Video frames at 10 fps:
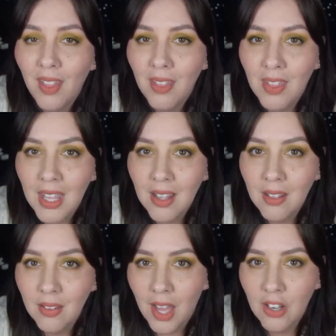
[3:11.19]

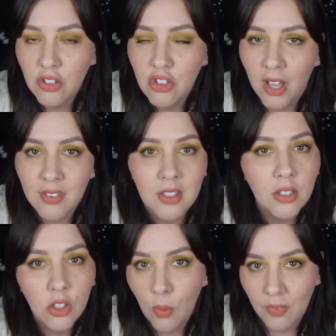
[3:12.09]
the/just
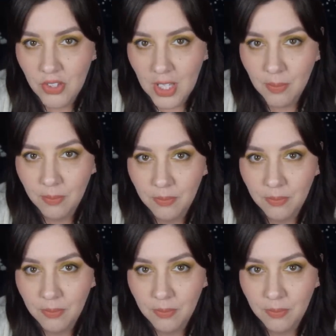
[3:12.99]
UFC.